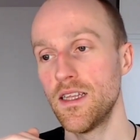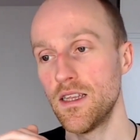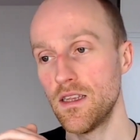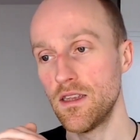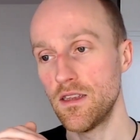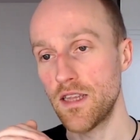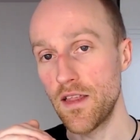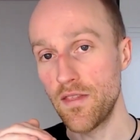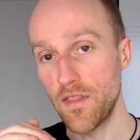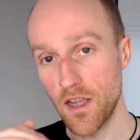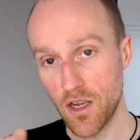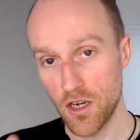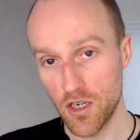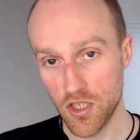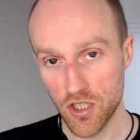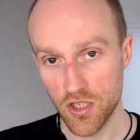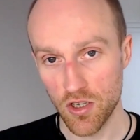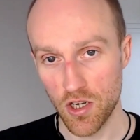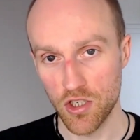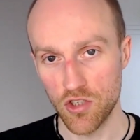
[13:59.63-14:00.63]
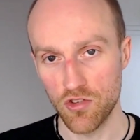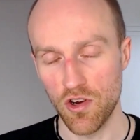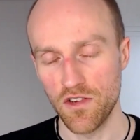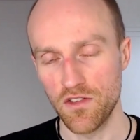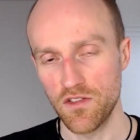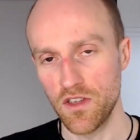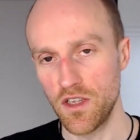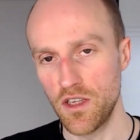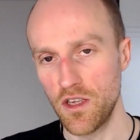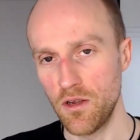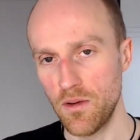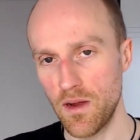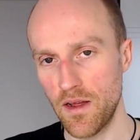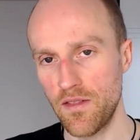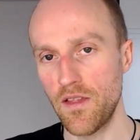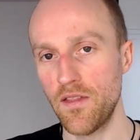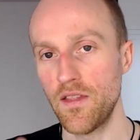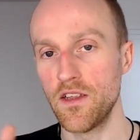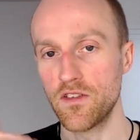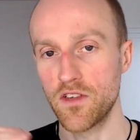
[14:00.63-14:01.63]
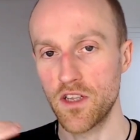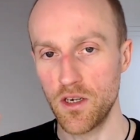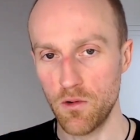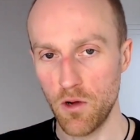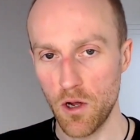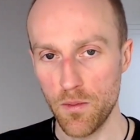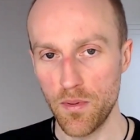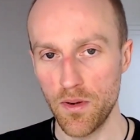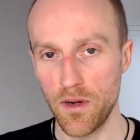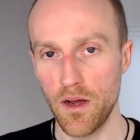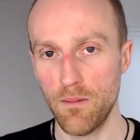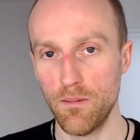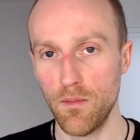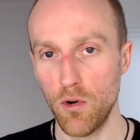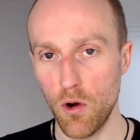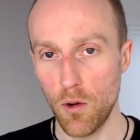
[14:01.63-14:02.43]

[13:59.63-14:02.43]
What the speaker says: then they're going to start trusting you, and then it's going to open up more